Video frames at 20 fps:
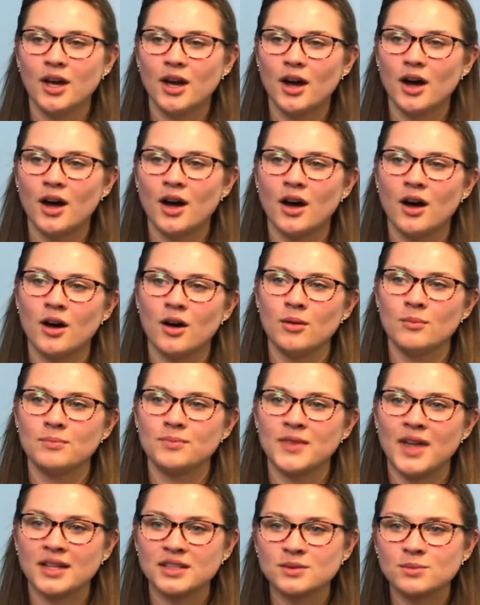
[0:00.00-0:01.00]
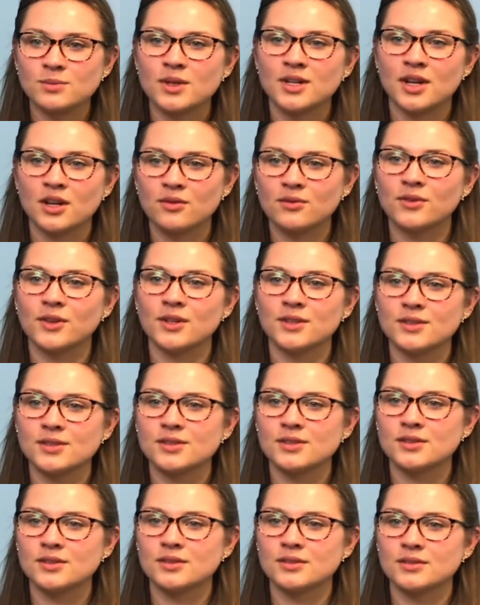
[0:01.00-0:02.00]
That's when I
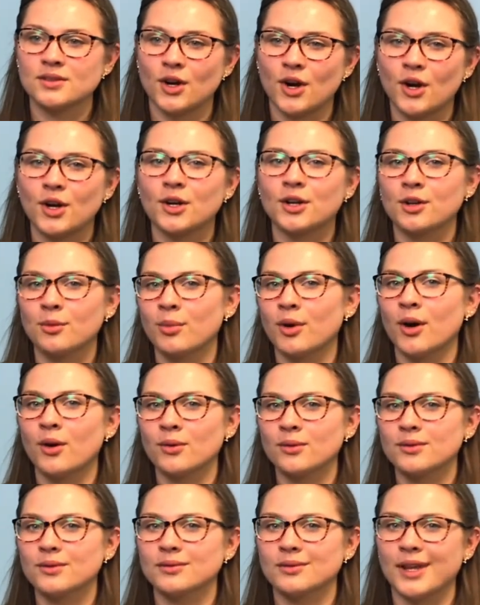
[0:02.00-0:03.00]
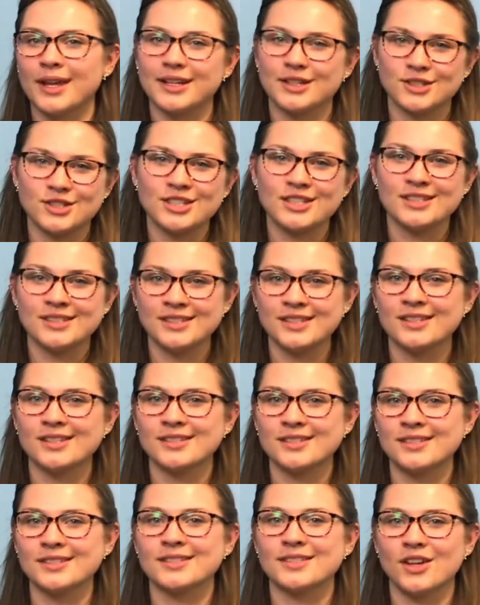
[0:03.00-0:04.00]
first heard about like
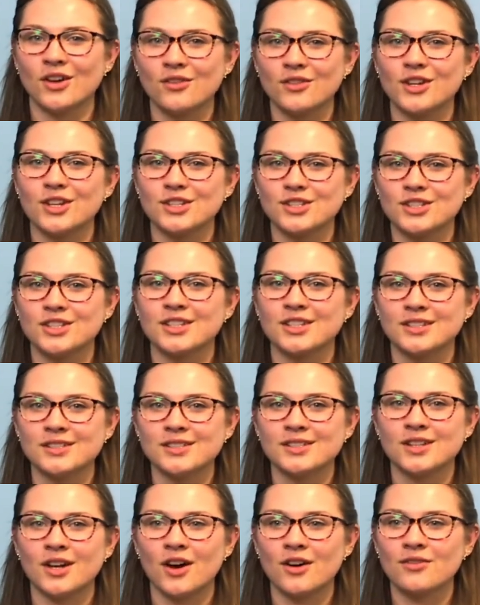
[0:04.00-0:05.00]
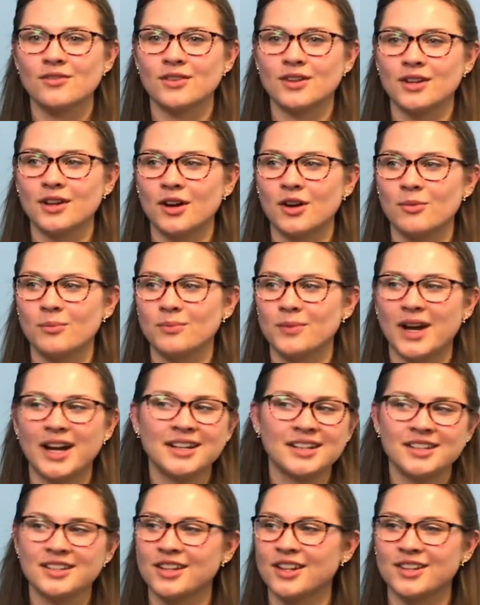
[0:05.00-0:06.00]
Jesus and salvation and stuff, and I
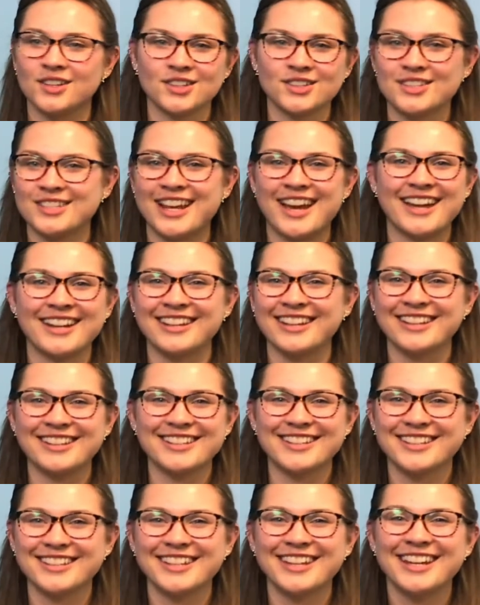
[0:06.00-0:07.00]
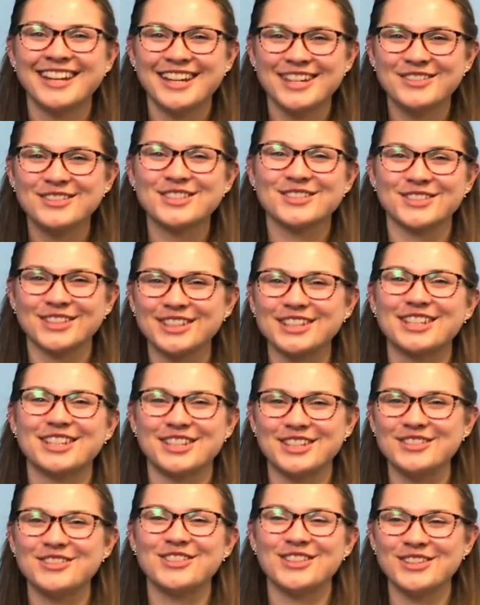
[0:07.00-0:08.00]
didn't understand it. It was really
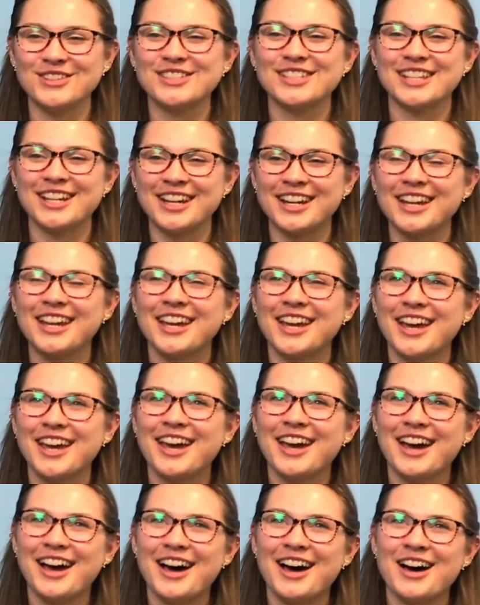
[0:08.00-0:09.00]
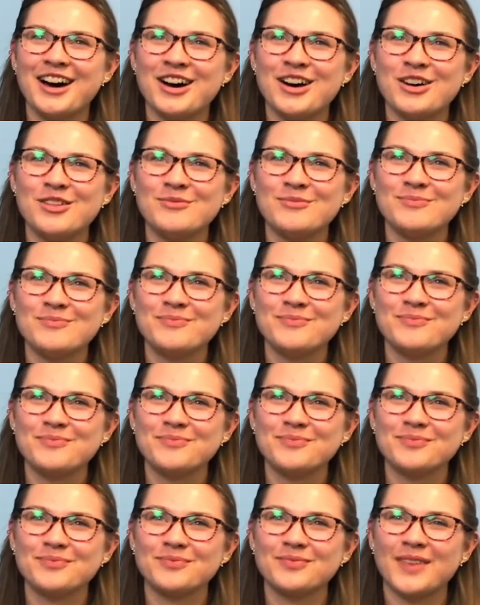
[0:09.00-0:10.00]
confusing.
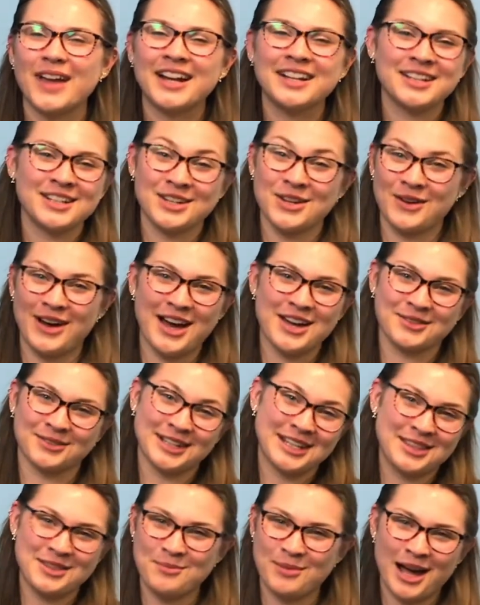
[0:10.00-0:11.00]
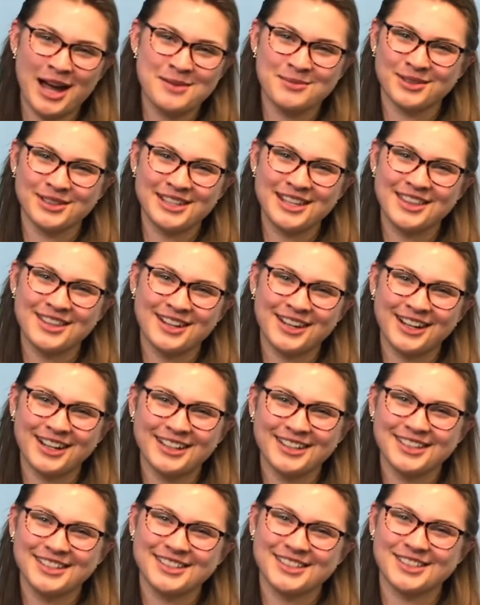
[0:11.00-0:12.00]
I didn't know how to read the Bible
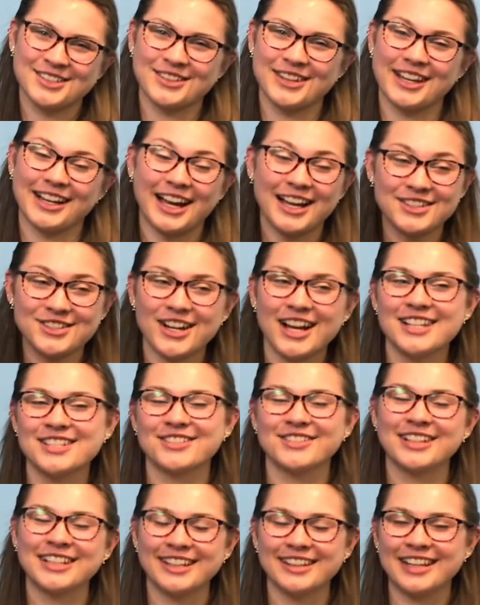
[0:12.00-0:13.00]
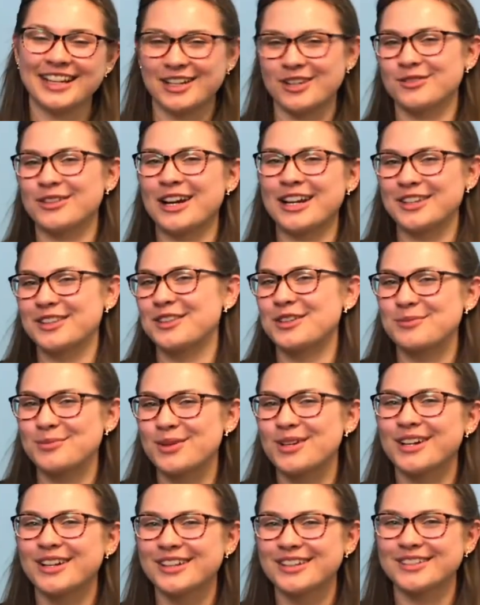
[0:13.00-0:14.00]
either, so I tried to read it like a regular
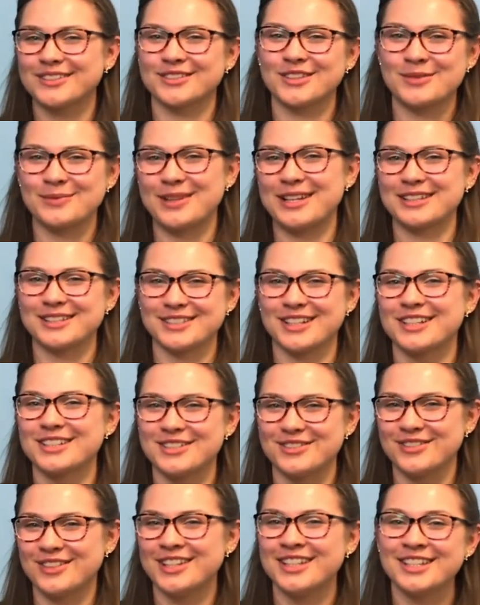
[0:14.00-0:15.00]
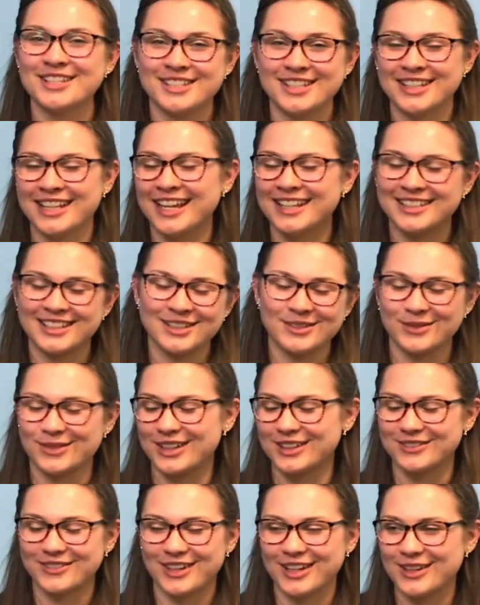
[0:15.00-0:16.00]
book from start to finish, and that didn't
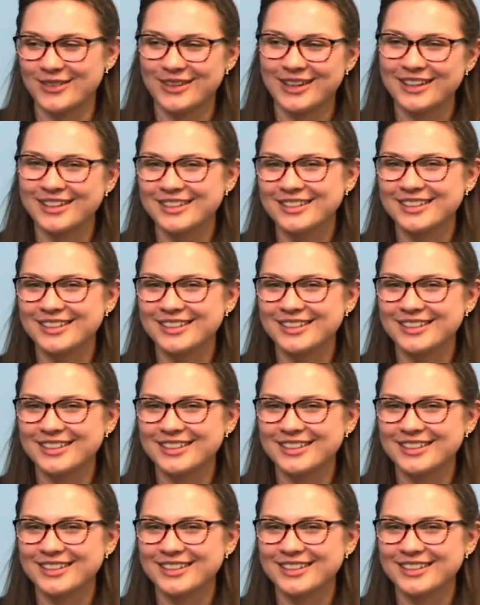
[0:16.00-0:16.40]
work very well.